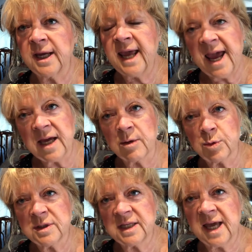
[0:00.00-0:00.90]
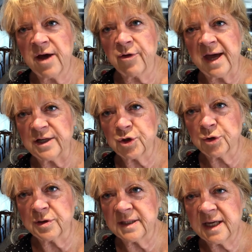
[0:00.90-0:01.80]
cake, and we'll see how that
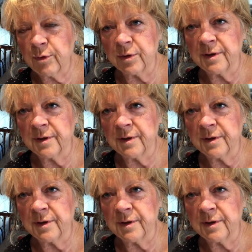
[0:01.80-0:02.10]
turns out.